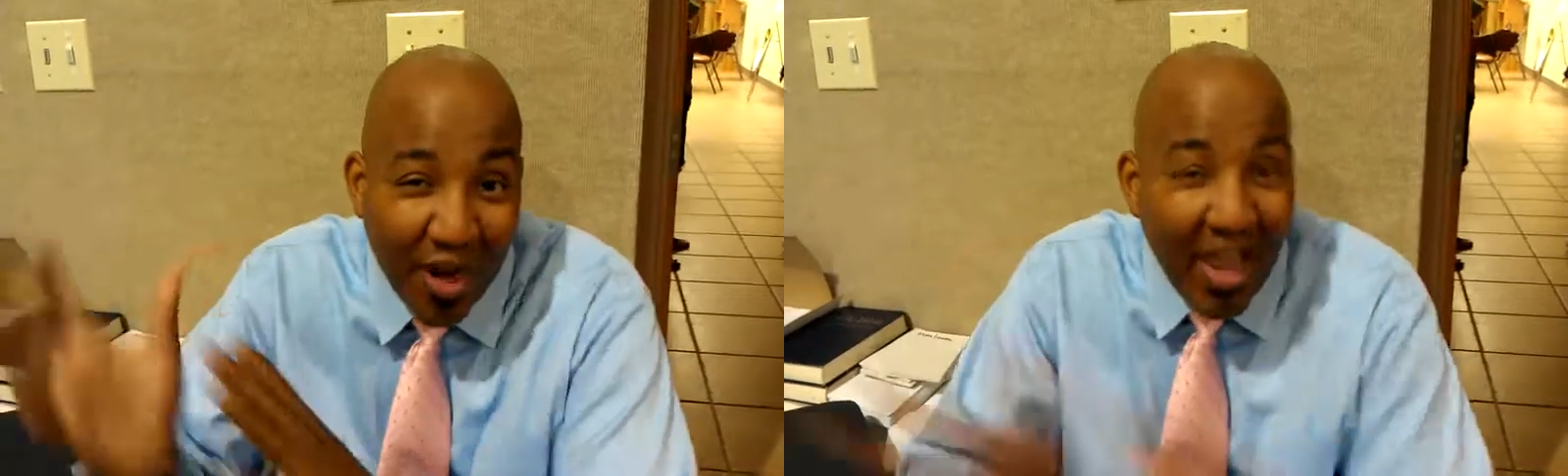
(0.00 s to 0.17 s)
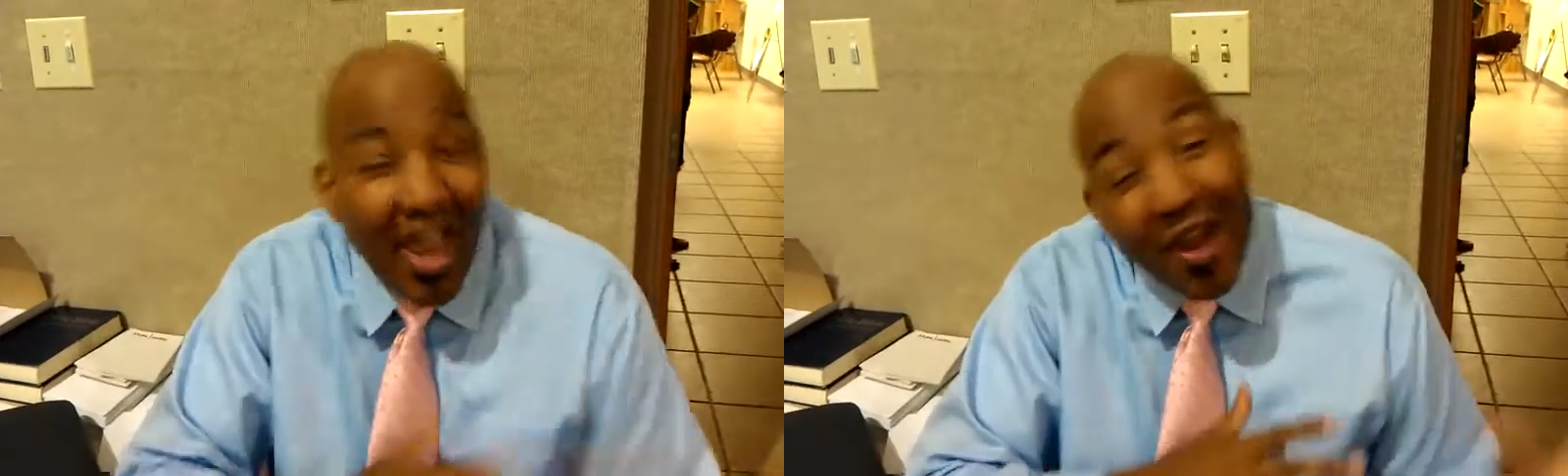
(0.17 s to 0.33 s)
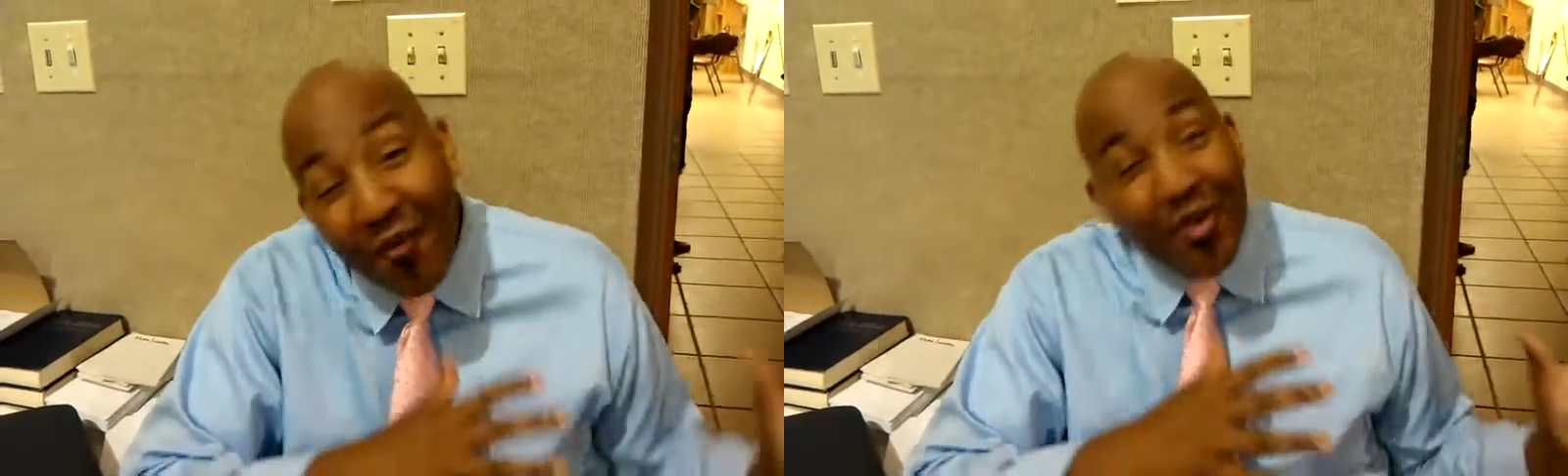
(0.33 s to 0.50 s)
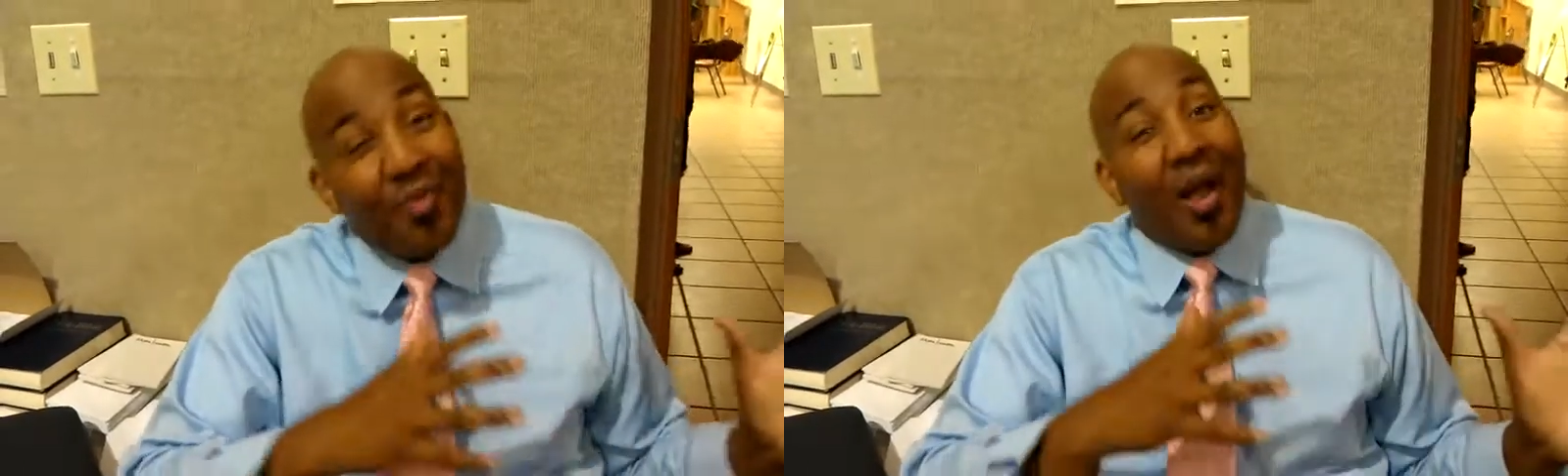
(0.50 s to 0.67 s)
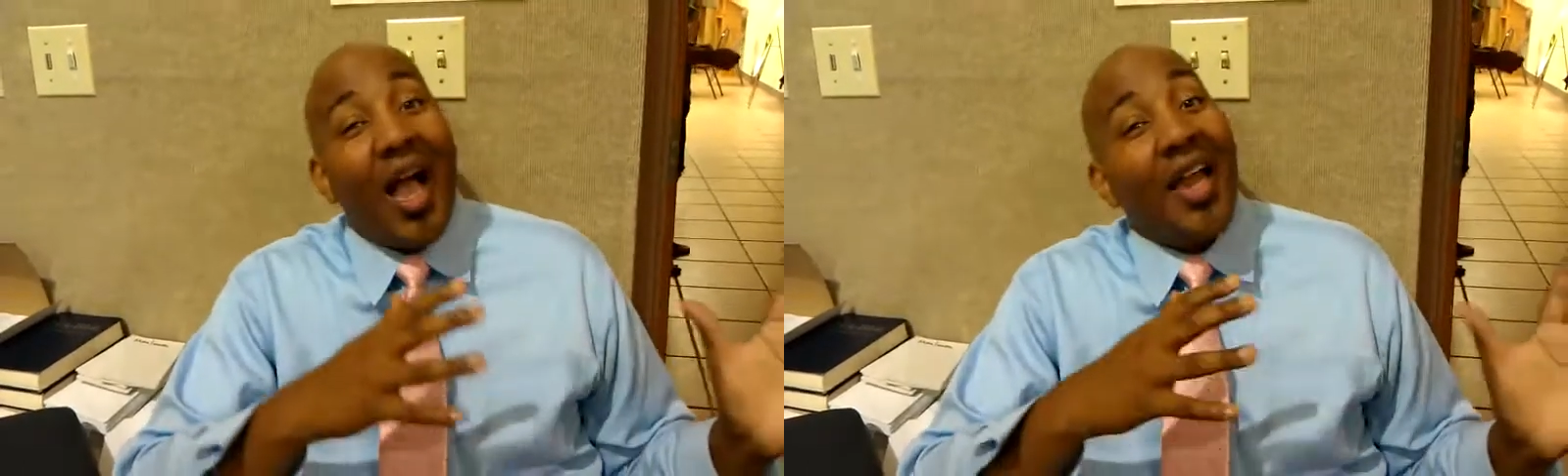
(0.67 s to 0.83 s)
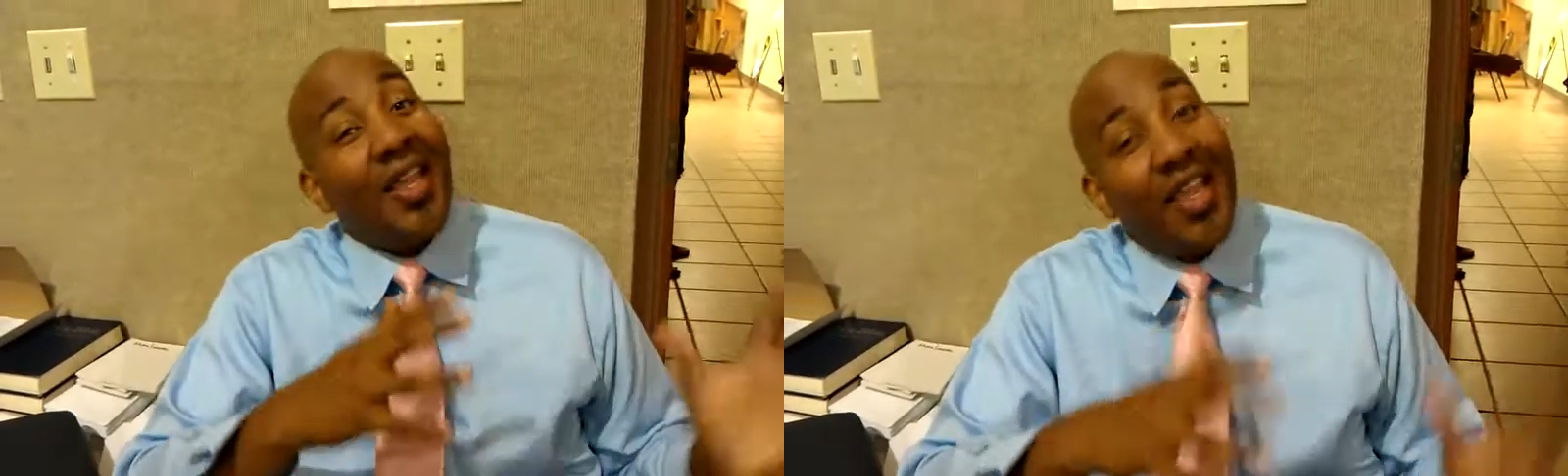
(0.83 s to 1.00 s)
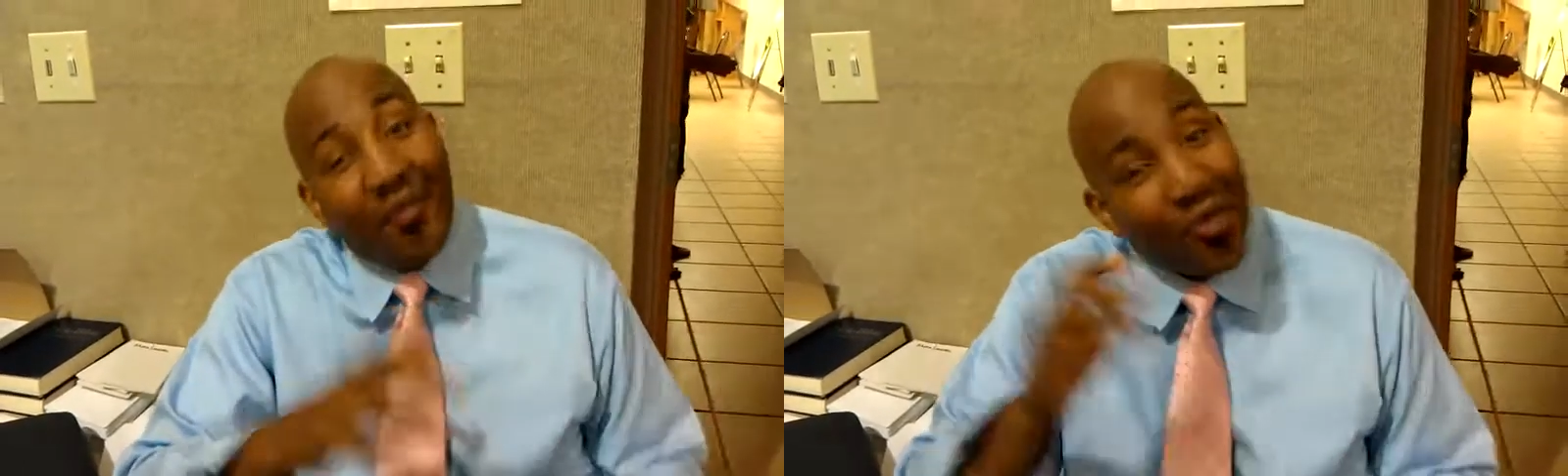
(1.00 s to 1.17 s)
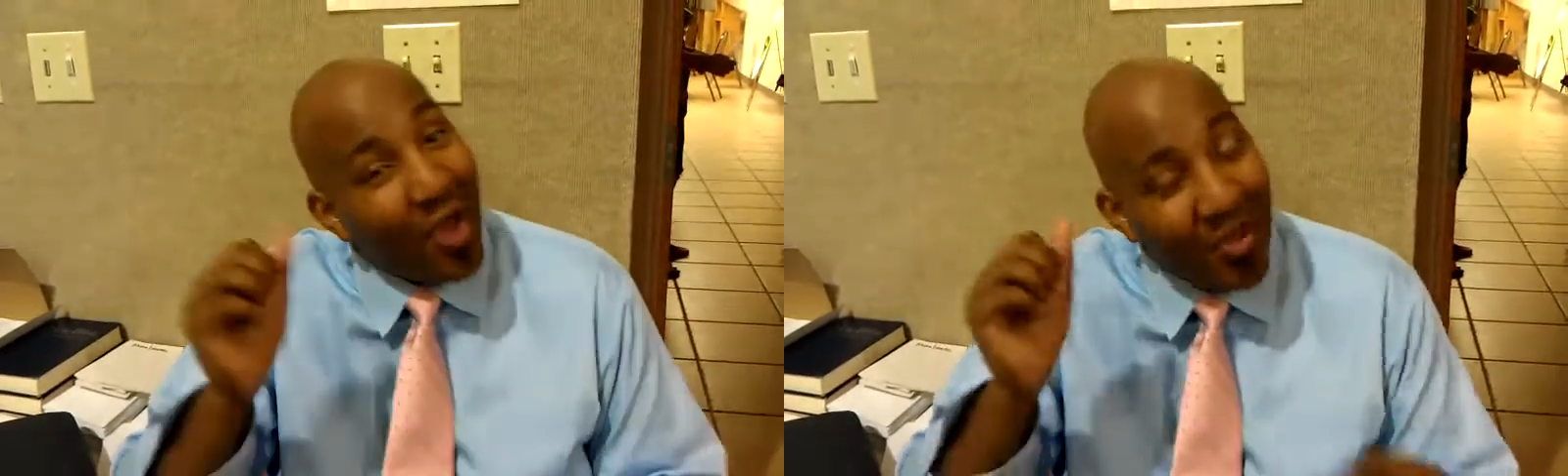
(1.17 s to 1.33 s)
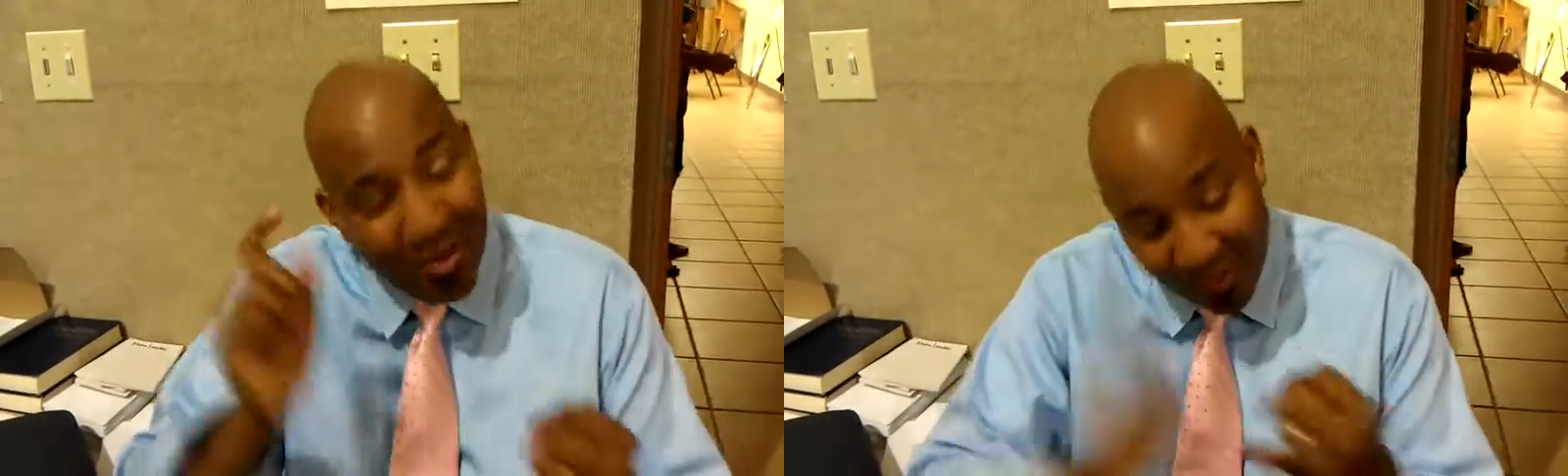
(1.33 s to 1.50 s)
everybody if you have the